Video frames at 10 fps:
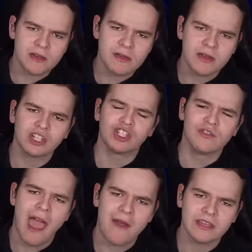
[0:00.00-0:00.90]
would be a bit
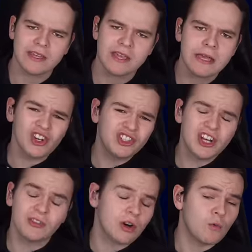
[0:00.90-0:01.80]
too heavy. Let's
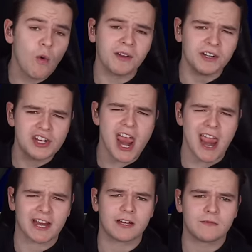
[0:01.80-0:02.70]
consider a wooden
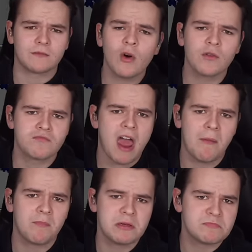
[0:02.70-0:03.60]
deck. That wouldn't
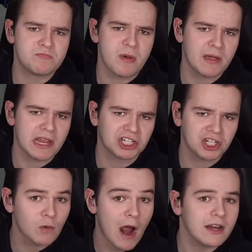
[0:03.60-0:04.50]
be a big
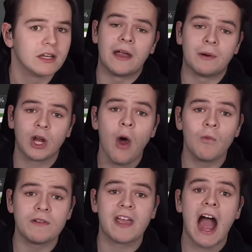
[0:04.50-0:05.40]
issue, right? And there we
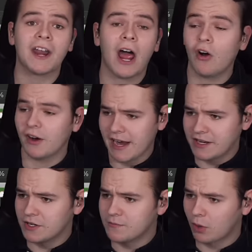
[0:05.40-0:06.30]
go. We've got our
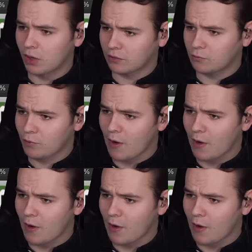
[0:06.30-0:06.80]
Hindenburg